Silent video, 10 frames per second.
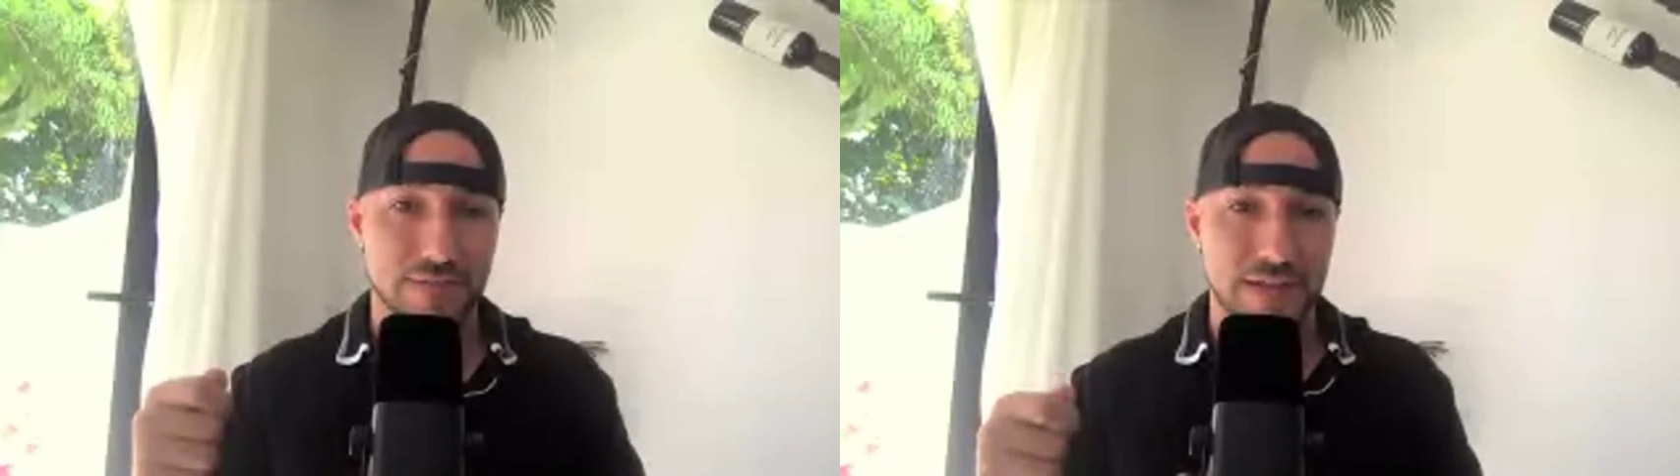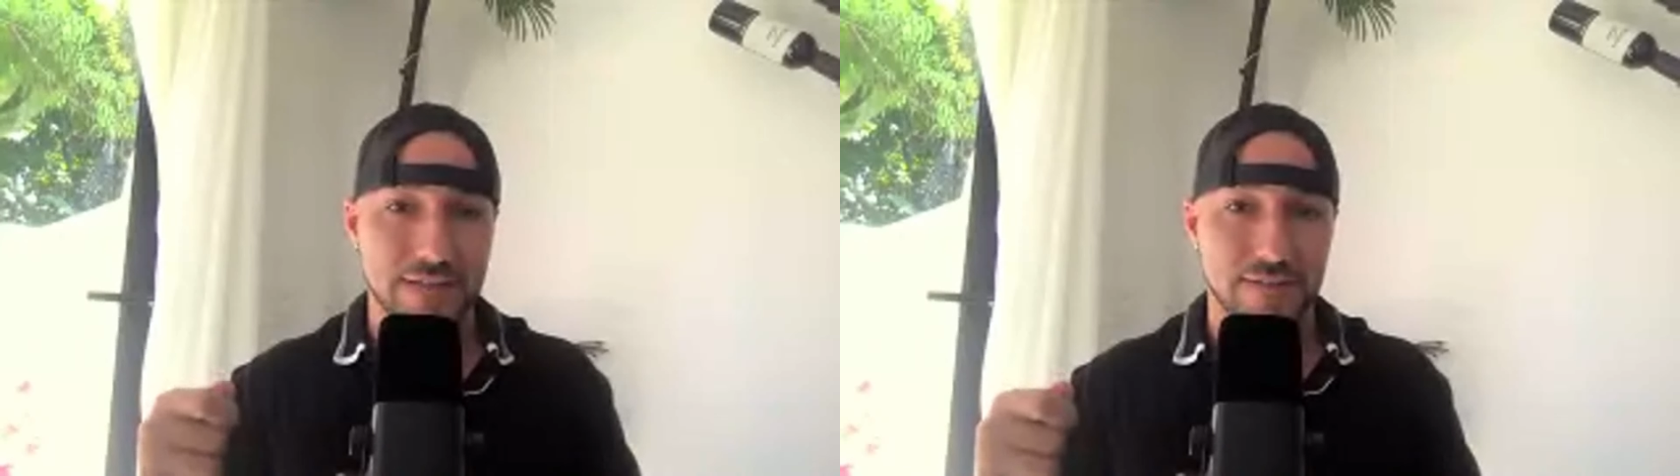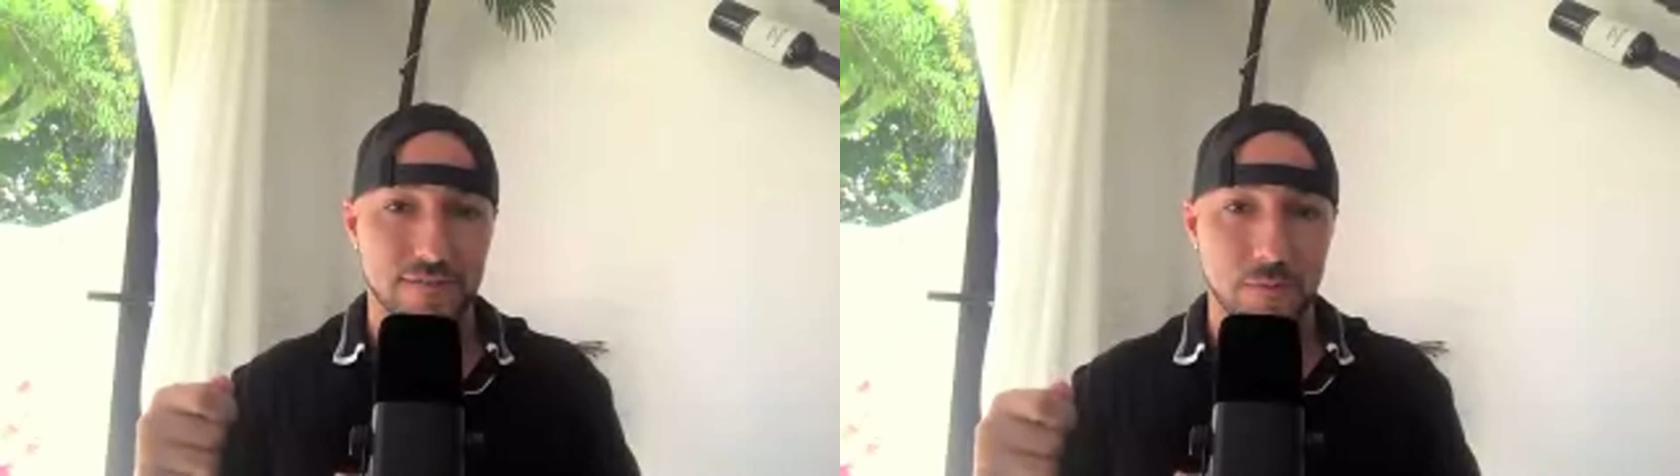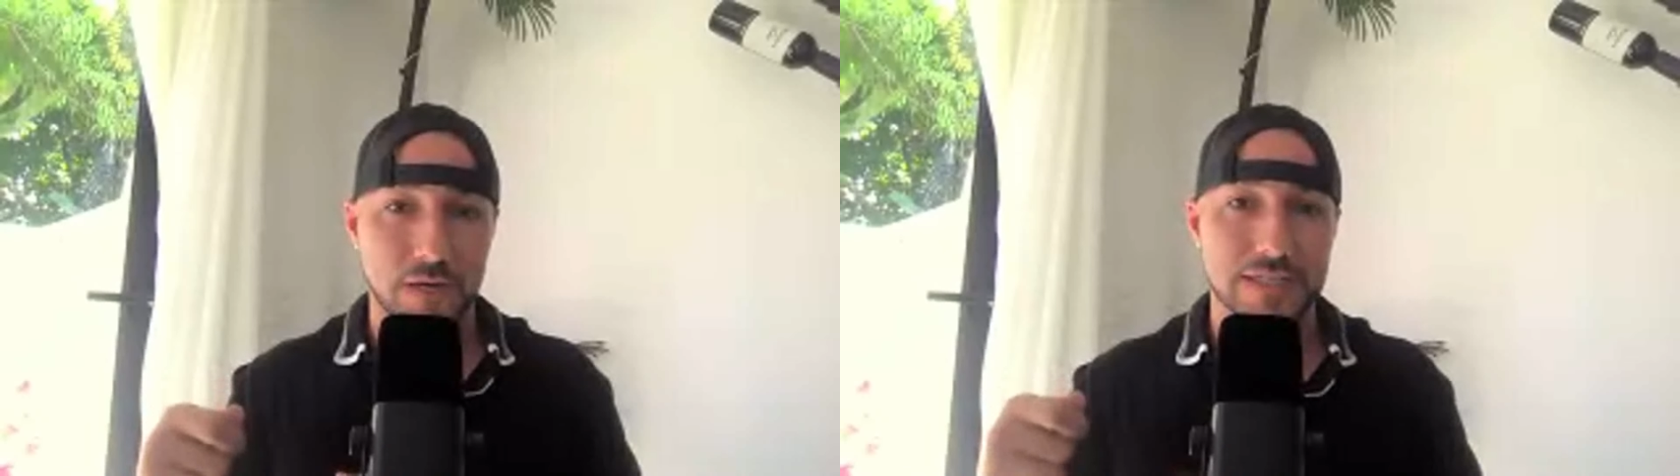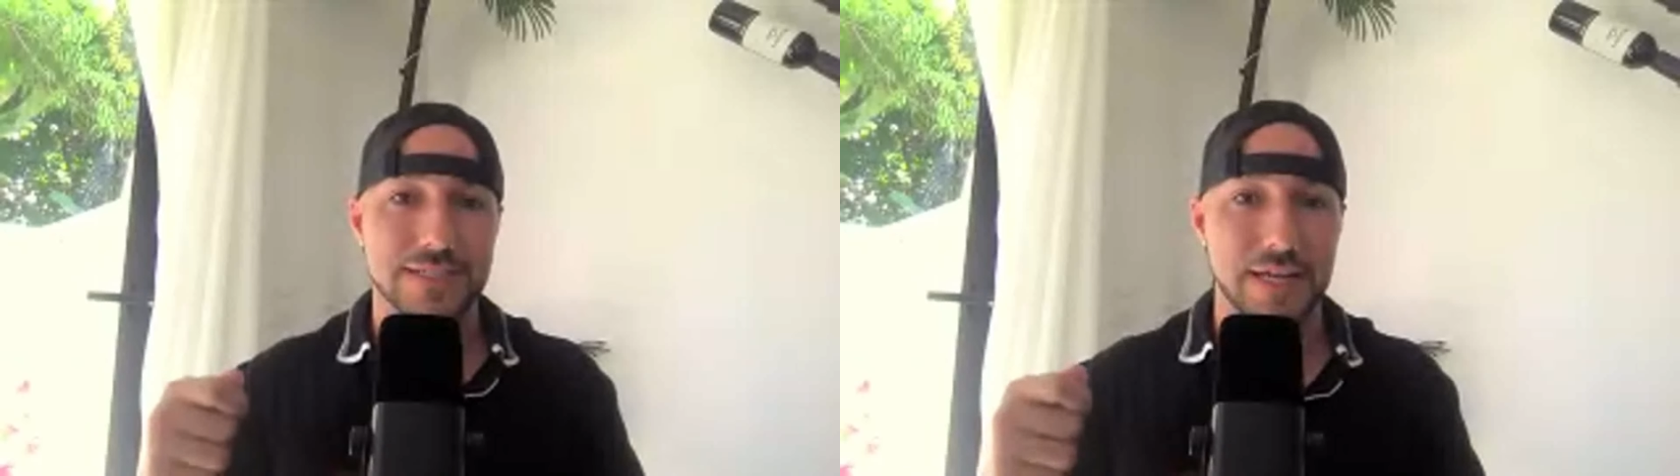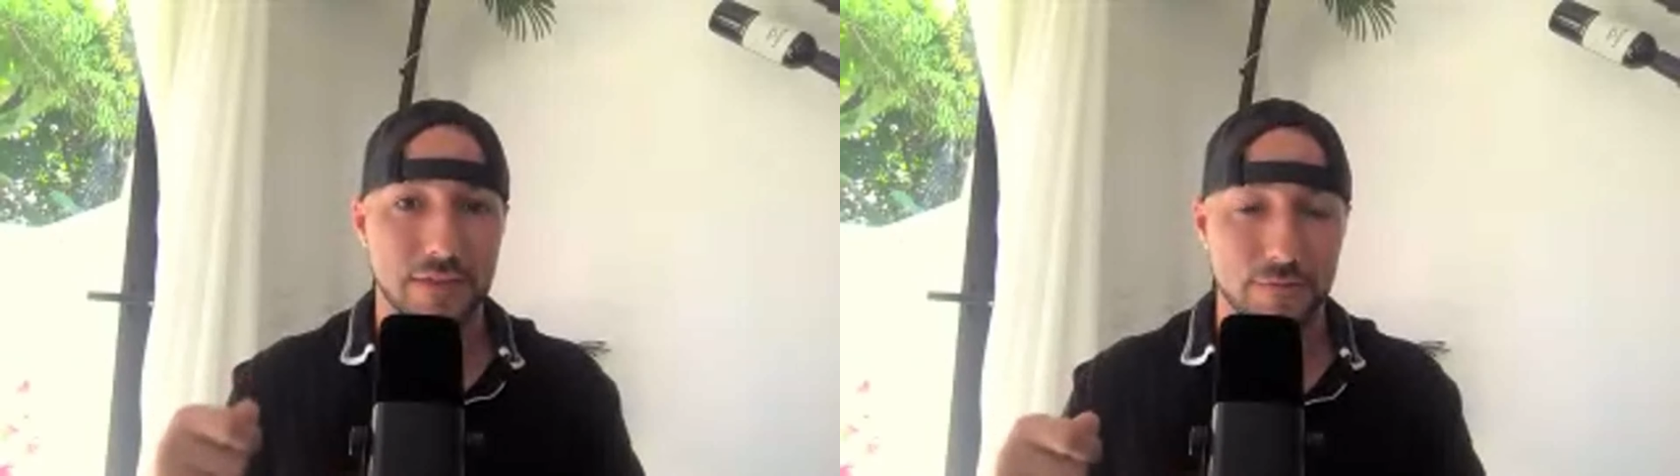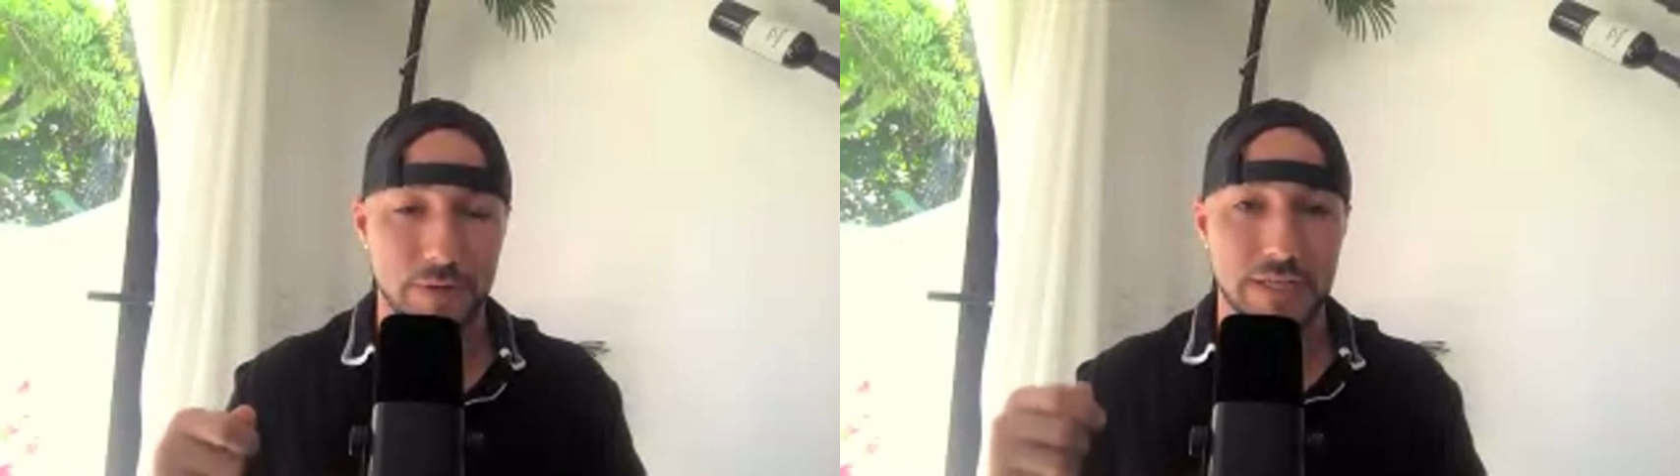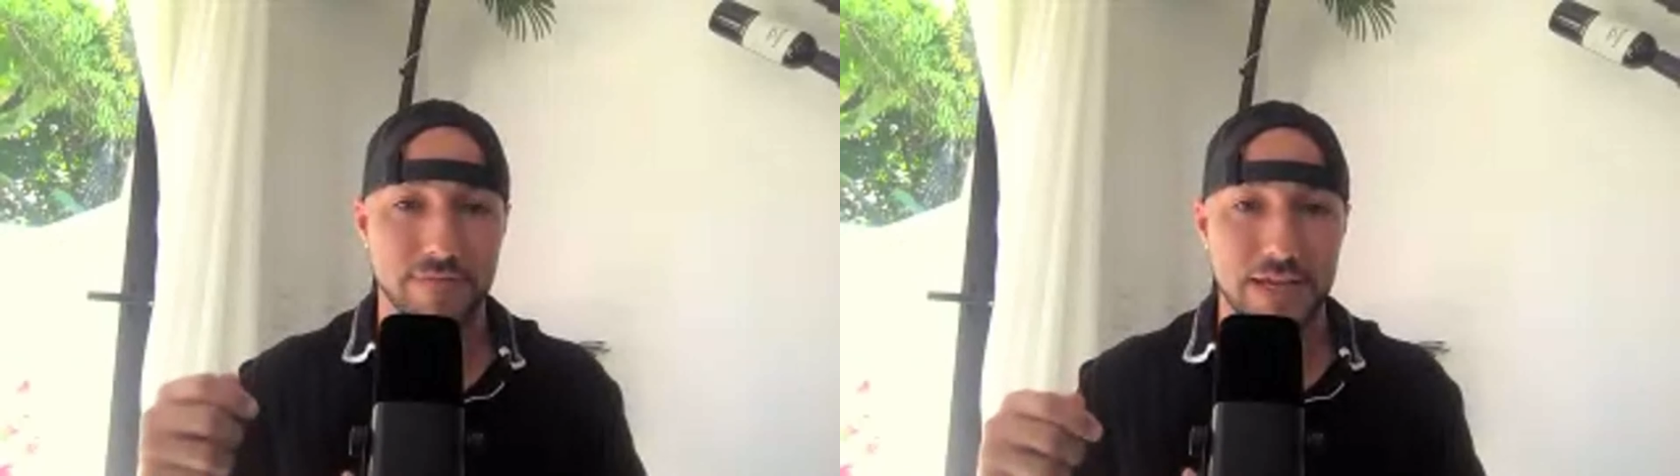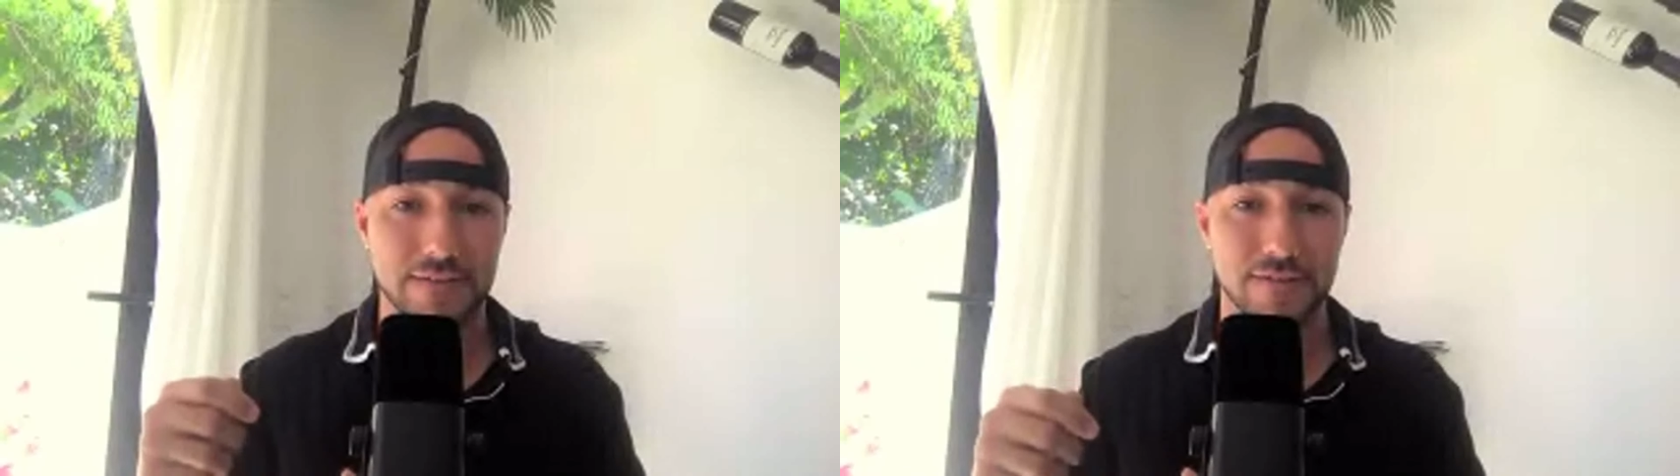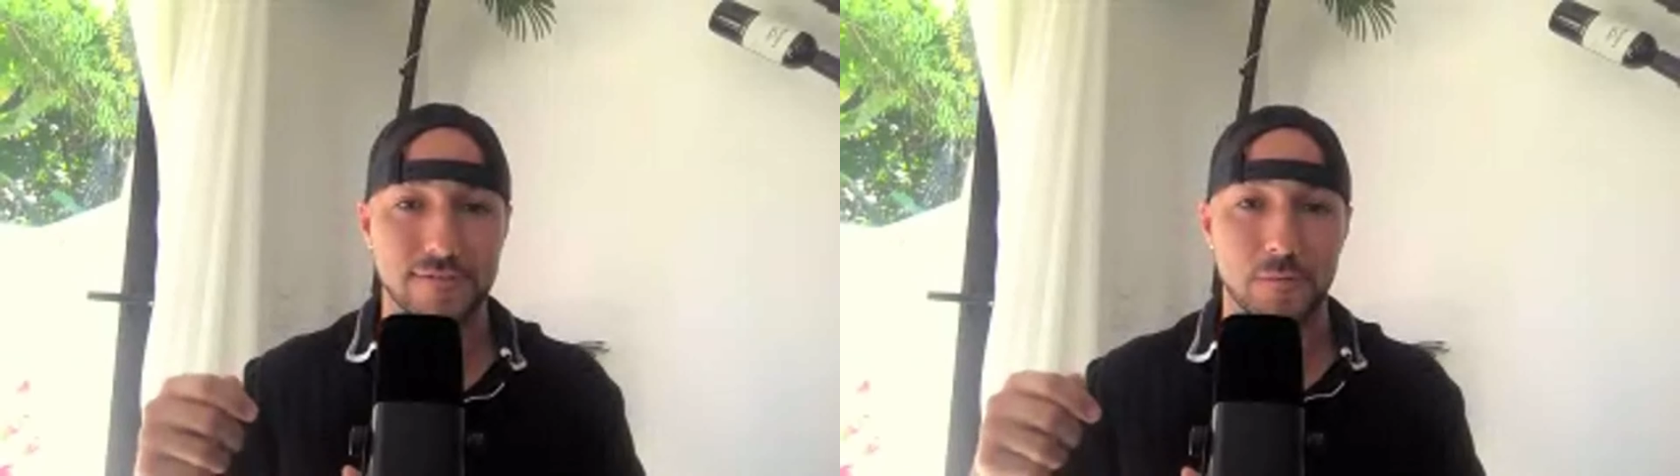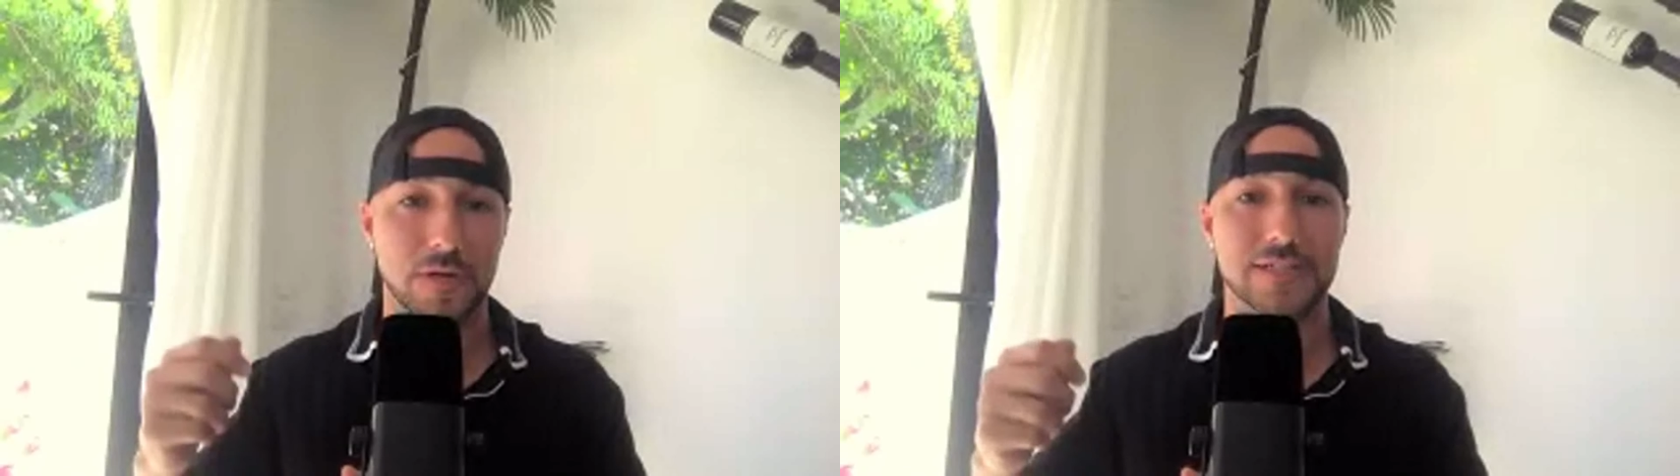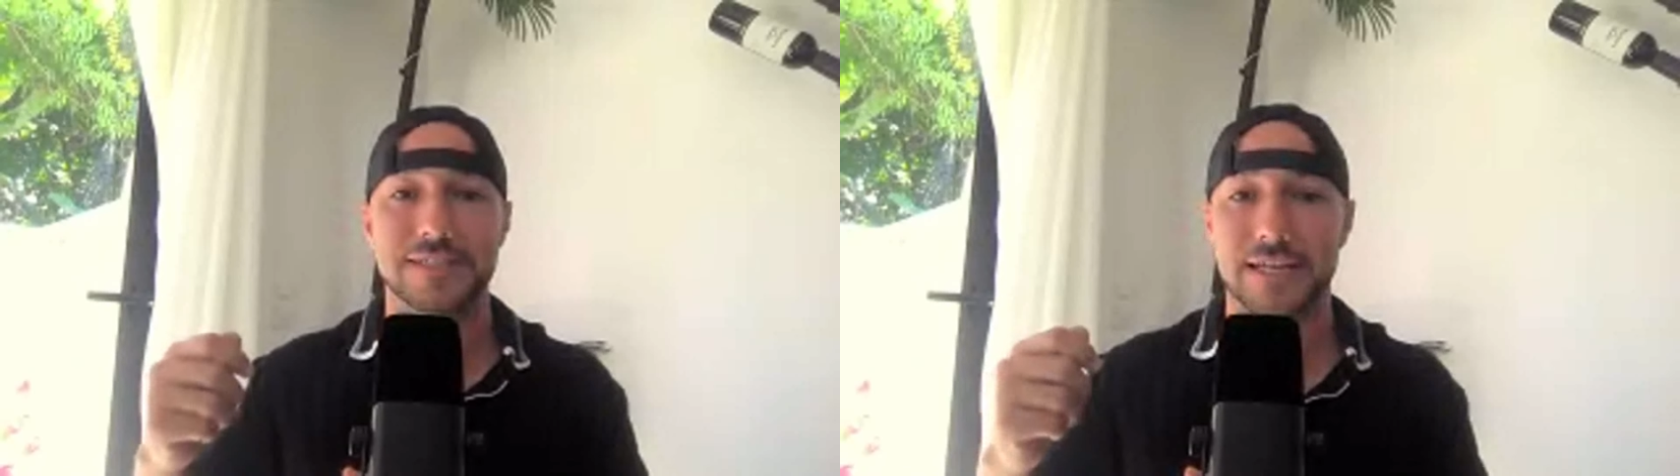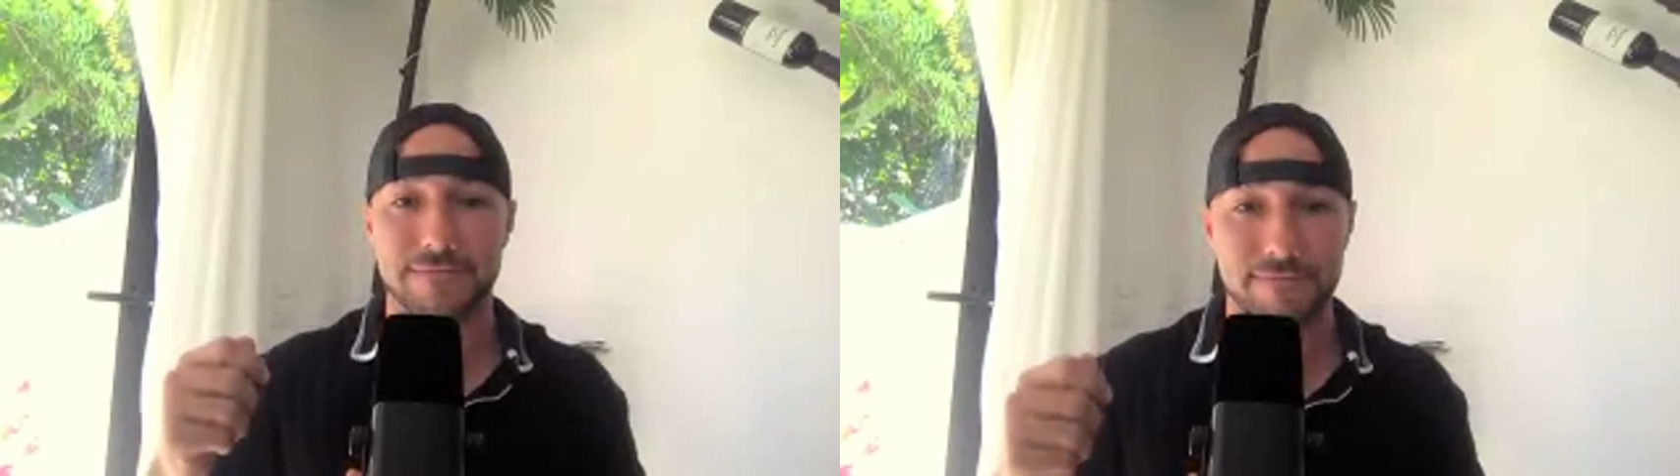If that doesn't work, take three. If that doesn't work,